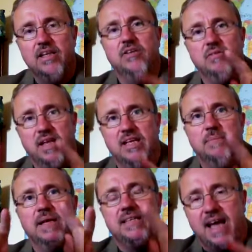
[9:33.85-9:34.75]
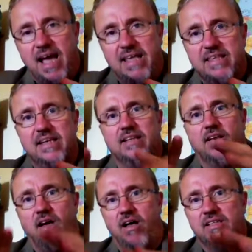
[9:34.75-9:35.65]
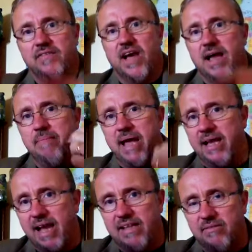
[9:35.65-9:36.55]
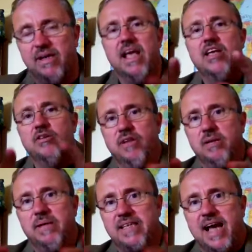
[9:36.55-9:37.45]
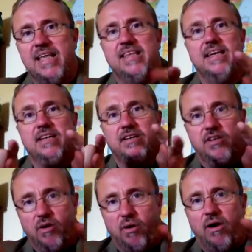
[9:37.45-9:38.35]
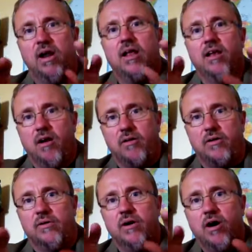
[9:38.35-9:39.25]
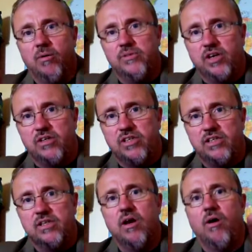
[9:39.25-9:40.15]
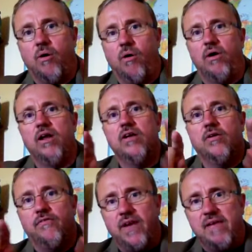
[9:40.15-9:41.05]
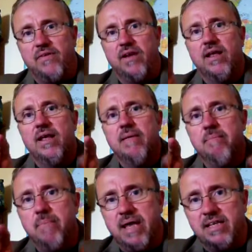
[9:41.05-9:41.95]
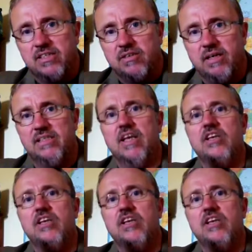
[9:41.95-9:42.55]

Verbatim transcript: You need to be tithing in the laws of God, Malachi 3. You need to be tithing into your local home churches or your favorite ministries.